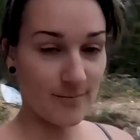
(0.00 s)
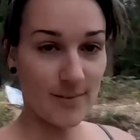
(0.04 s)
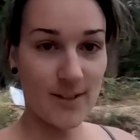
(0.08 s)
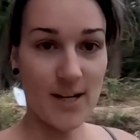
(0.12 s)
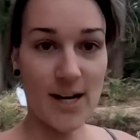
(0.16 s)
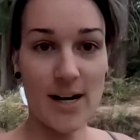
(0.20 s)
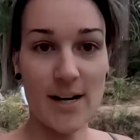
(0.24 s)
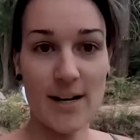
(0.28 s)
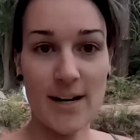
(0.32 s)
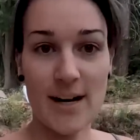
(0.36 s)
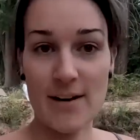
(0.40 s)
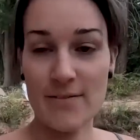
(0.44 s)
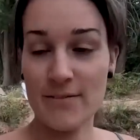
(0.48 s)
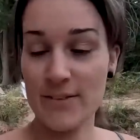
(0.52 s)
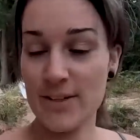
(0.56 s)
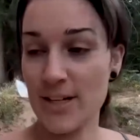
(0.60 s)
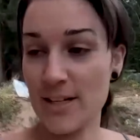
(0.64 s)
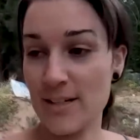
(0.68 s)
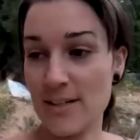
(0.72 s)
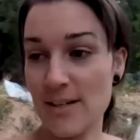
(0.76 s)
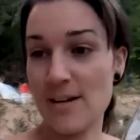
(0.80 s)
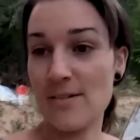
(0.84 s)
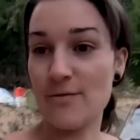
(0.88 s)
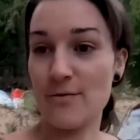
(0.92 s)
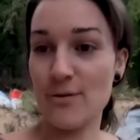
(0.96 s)
Kind of have an
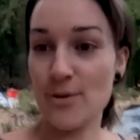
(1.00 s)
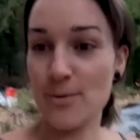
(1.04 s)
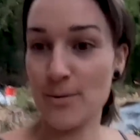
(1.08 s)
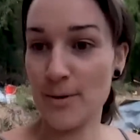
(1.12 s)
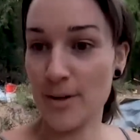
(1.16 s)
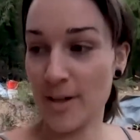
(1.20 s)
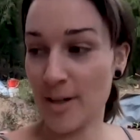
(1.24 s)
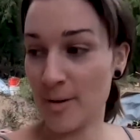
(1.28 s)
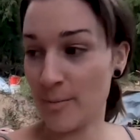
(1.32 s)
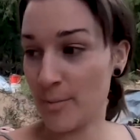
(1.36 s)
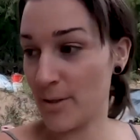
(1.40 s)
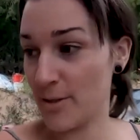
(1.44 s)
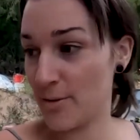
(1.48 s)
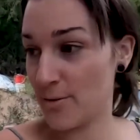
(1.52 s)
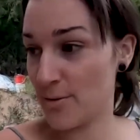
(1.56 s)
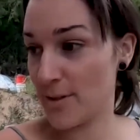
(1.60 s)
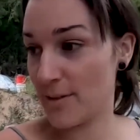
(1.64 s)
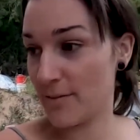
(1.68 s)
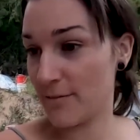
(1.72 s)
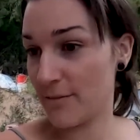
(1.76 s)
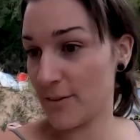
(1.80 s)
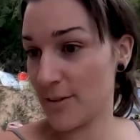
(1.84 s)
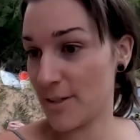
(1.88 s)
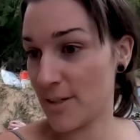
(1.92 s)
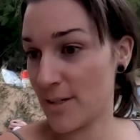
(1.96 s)
idea of what we're going to be
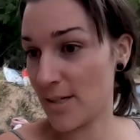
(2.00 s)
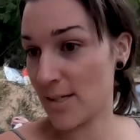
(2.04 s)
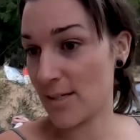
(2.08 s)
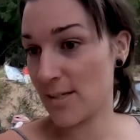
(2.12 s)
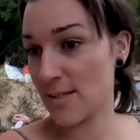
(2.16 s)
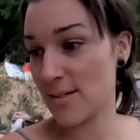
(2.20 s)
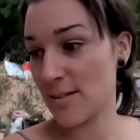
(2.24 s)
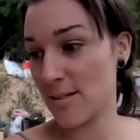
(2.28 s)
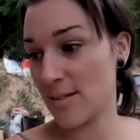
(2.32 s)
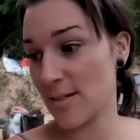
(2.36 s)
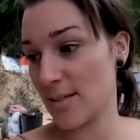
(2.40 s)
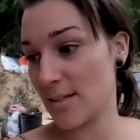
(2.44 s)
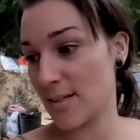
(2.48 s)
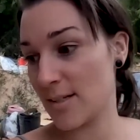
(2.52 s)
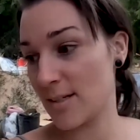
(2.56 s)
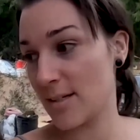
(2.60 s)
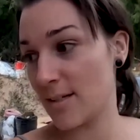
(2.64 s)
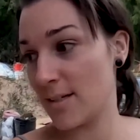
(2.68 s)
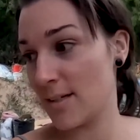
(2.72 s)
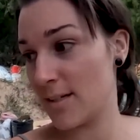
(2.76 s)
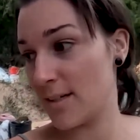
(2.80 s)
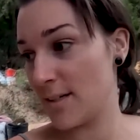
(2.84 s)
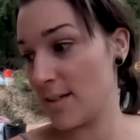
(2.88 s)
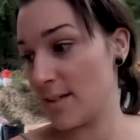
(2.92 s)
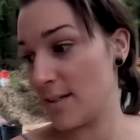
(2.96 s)
doing for this.
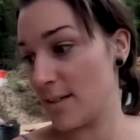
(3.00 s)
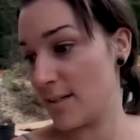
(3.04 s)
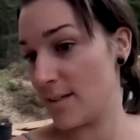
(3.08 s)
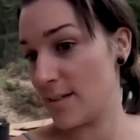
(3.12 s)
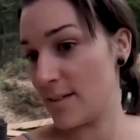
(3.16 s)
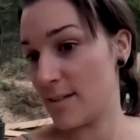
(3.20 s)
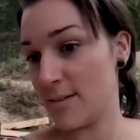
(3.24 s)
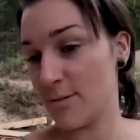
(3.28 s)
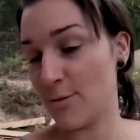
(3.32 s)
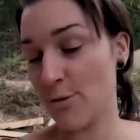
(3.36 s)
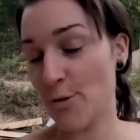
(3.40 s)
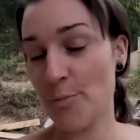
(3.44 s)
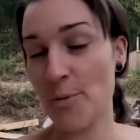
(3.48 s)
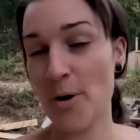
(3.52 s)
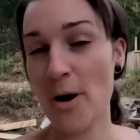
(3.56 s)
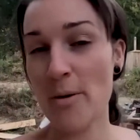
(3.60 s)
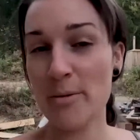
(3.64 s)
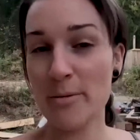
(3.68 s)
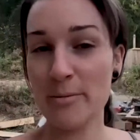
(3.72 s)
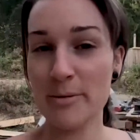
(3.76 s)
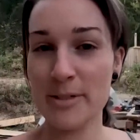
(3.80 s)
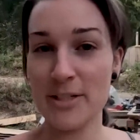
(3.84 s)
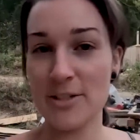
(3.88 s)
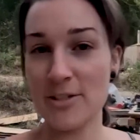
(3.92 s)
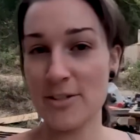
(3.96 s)
We're
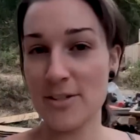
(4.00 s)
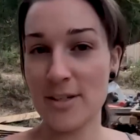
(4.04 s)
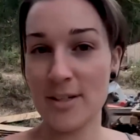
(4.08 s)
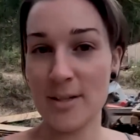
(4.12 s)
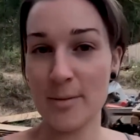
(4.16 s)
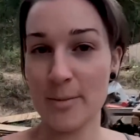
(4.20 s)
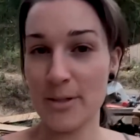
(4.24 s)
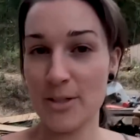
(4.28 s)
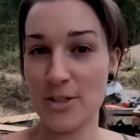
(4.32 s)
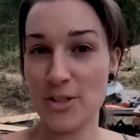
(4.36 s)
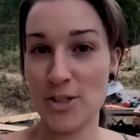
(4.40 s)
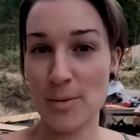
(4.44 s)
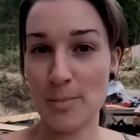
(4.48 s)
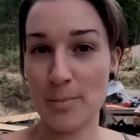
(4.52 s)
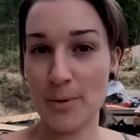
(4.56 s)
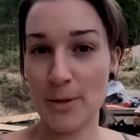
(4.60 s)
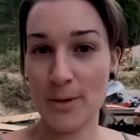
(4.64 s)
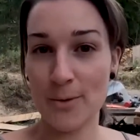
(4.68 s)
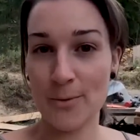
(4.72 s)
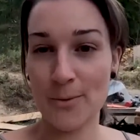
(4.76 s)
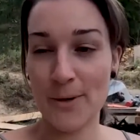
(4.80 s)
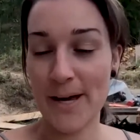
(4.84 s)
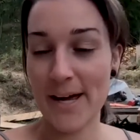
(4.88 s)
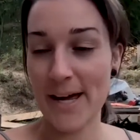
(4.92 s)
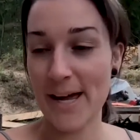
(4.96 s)
probably just going to be chipping
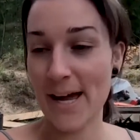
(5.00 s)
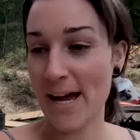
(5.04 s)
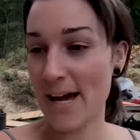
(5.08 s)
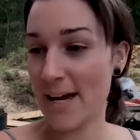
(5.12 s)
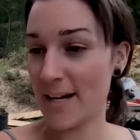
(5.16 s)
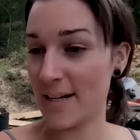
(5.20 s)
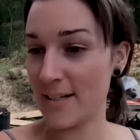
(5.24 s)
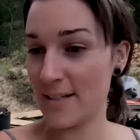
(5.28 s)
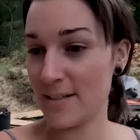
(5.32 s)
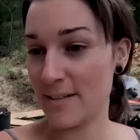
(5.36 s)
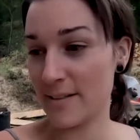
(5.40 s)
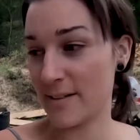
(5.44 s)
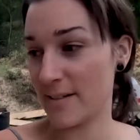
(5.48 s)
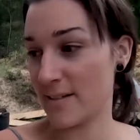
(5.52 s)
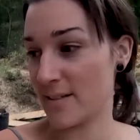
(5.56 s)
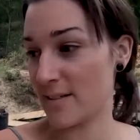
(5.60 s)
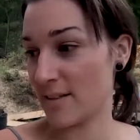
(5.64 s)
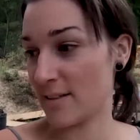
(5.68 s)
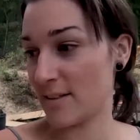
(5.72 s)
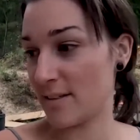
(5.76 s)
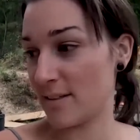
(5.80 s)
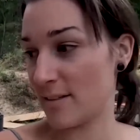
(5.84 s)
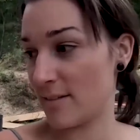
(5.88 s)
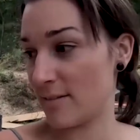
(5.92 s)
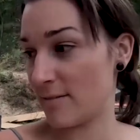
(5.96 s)
away at it because
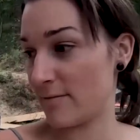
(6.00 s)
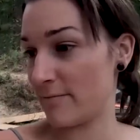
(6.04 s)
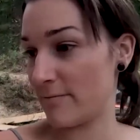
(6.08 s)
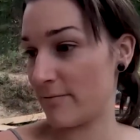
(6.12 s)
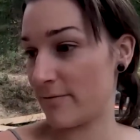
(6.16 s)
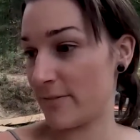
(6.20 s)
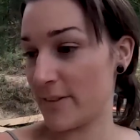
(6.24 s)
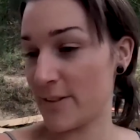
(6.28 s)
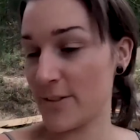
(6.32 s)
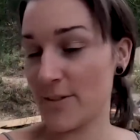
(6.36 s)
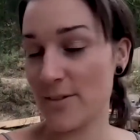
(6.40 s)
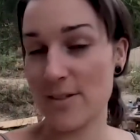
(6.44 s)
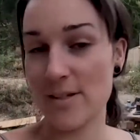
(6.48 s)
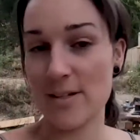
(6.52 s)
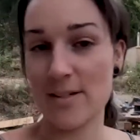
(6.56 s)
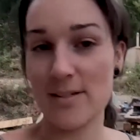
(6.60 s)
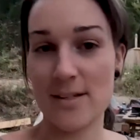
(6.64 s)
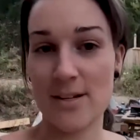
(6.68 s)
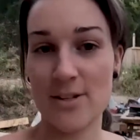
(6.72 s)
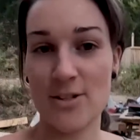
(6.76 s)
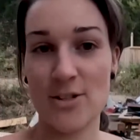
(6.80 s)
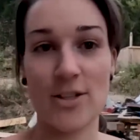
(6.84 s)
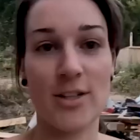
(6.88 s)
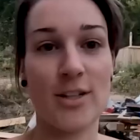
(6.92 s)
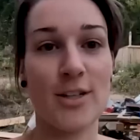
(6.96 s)
it feels like
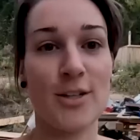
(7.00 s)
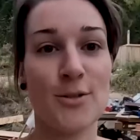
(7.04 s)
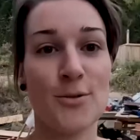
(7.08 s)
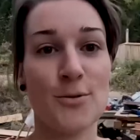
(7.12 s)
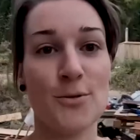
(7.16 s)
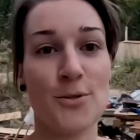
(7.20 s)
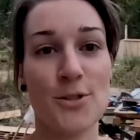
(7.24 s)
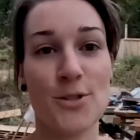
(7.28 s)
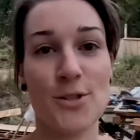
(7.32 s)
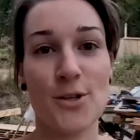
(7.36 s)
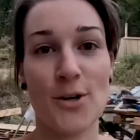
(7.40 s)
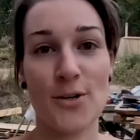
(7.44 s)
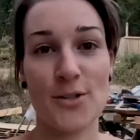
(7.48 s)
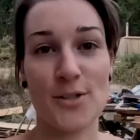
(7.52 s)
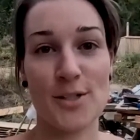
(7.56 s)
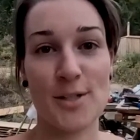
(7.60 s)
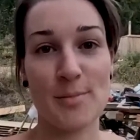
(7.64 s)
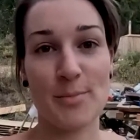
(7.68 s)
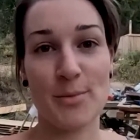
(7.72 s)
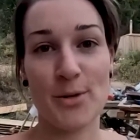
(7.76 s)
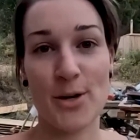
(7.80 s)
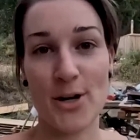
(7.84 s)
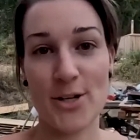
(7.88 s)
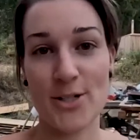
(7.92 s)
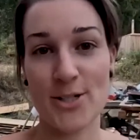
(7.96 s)
such a huge, daunting
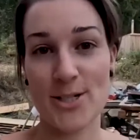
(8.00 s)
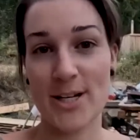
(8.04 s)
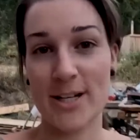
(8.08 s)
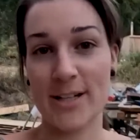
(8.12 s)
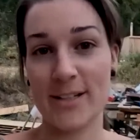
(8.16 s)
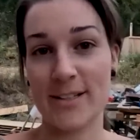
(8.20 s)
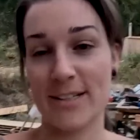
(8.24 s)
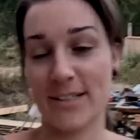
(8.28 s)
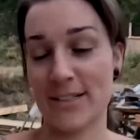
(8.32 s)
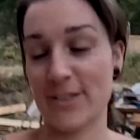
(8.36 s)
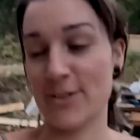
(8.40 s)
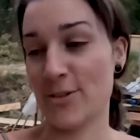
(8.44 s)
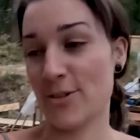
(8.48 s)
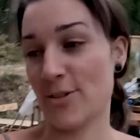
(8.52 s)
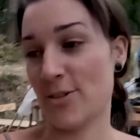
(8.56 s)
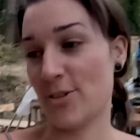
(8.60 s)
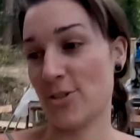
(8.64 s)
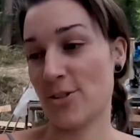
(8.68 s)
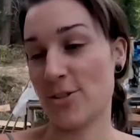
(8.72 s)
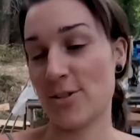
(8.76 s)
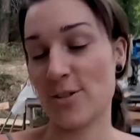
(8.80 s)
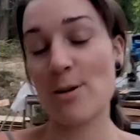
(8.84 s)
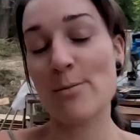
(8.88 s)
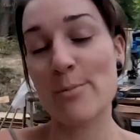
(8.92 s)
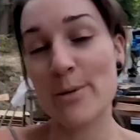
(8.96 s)
project, and there's
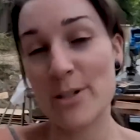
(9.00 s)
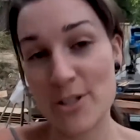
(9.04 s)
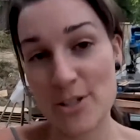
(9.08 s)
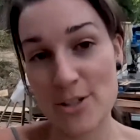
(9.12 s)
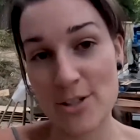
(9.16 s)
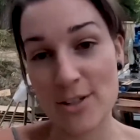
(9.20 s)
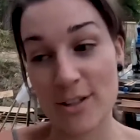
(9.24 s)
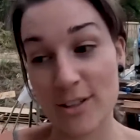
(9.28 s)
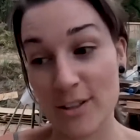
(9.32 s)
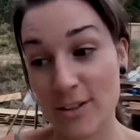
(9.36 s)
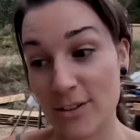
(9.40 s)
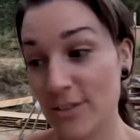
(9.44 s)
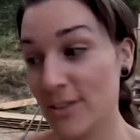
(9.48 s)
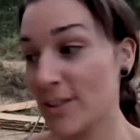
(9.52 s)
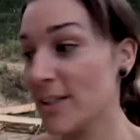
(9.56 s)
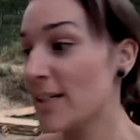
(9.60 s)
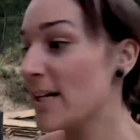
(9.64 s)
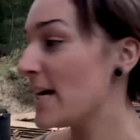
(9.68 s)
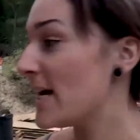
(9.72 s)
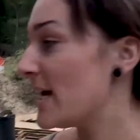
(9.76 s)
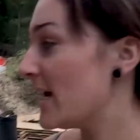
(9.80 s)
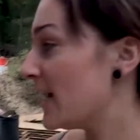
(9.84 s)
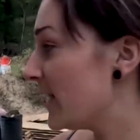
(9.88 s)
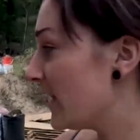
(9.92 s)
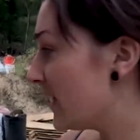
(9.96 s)
just so much to do
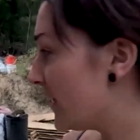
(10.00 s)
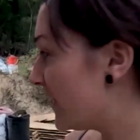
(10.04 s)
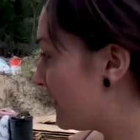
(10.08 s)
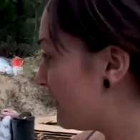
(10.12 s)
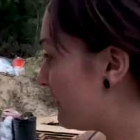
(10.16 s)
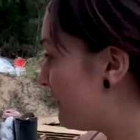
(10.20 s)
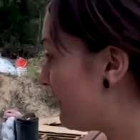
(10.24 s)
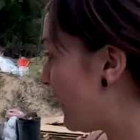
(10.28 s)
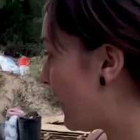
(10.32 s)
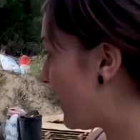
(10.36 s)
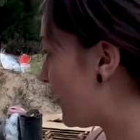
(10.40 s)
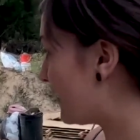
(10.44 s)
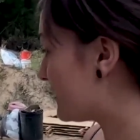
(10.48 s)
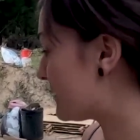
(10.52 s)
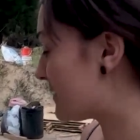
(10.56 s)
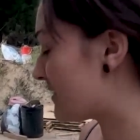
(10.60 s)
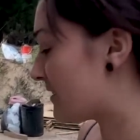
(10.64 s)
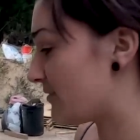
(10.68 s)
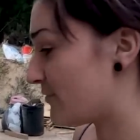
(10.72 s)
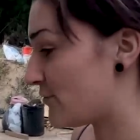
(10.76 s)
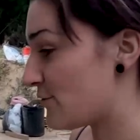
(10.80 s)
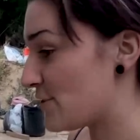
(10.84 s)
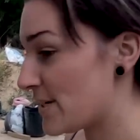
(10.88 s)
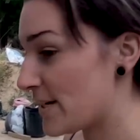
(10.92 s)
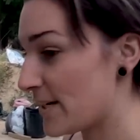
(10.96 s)
that
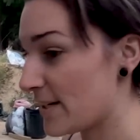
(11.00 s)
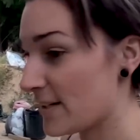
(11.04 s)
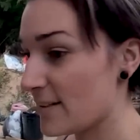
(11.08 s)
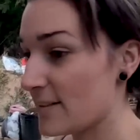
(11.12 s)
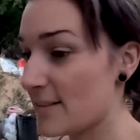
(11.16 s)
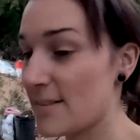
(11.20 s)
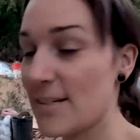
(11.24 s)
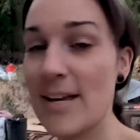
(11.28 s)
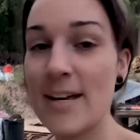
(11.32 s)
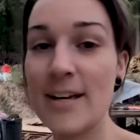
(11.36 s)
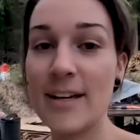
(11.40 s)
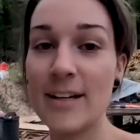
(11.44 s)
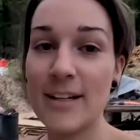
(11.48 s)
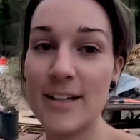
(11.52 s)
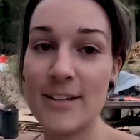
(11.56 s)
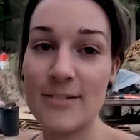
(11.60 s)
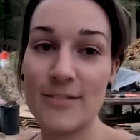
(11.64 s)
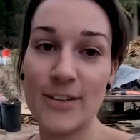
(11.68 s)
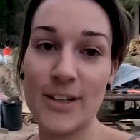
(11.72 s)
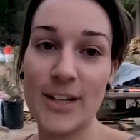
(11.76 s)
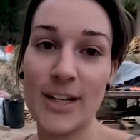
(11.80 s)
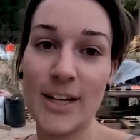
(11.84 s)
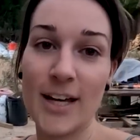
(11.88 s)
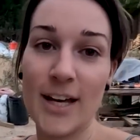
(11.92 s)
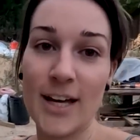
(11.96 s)
if we can take an
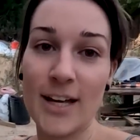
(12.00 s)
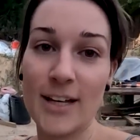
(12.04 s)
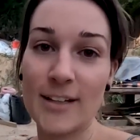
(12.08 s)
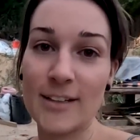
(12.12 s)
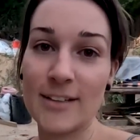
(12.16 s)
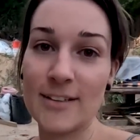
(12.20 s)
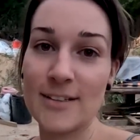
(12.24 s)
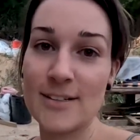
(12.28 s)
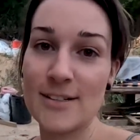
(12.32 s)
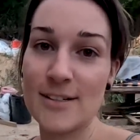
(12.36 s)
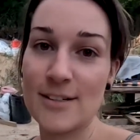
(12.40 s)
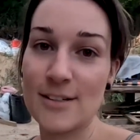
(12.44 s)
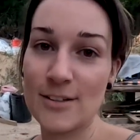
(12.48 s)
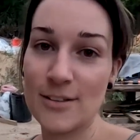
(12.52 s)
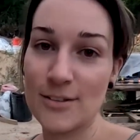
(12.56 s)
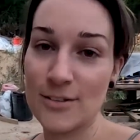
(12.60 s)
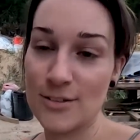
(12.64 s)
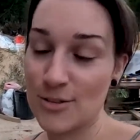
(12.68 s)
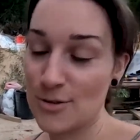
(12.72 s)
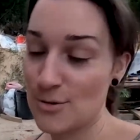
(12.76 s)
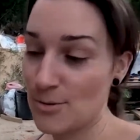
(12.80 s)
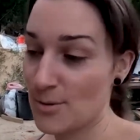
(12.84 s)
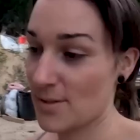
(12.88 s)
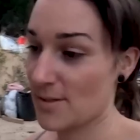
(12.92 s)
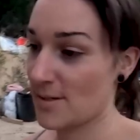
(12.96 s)
evening and
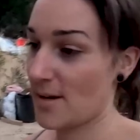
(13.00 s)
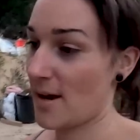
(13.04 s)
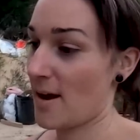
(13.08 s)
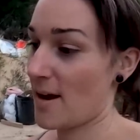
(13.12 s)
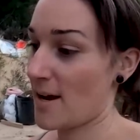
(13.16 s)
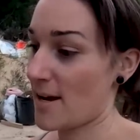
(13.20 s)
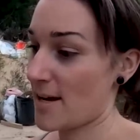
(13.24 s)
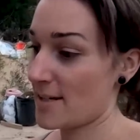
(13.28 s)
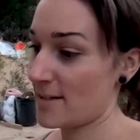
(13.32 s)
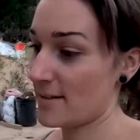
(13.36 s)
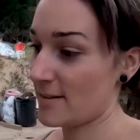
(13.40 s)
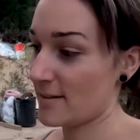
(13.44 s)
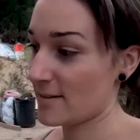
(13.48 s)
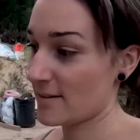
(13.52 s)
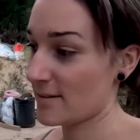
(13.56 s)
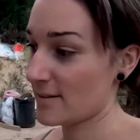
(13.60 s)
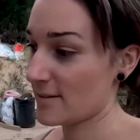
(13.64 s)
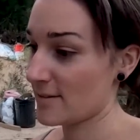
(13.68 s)
do a side